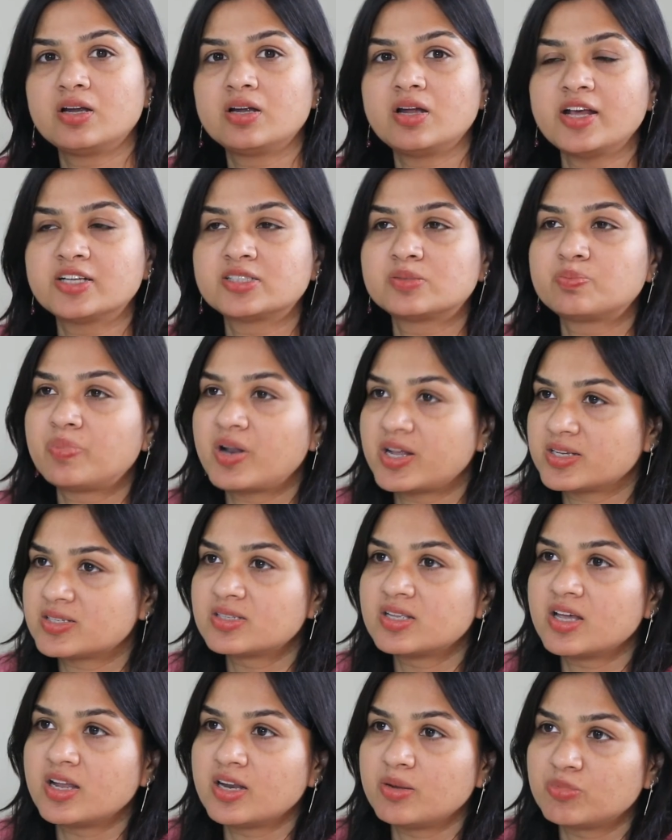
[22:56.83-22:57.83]
express
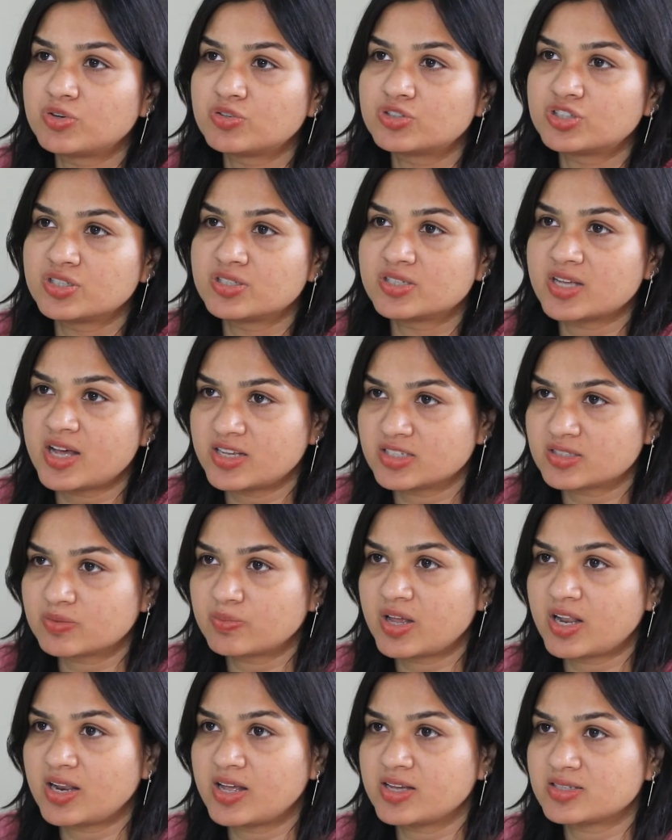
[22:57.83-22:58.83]
their emotions as
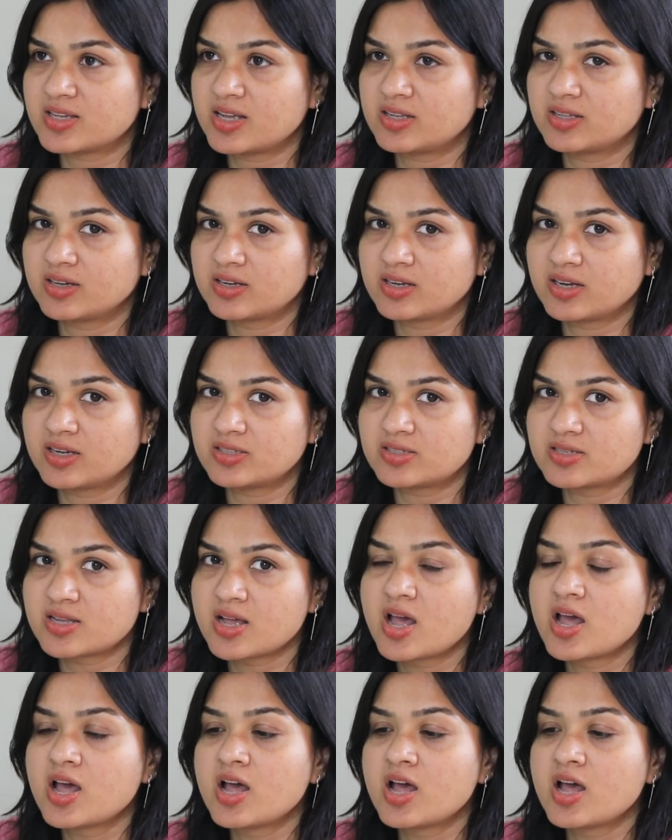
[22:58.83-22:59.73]
well as other kids.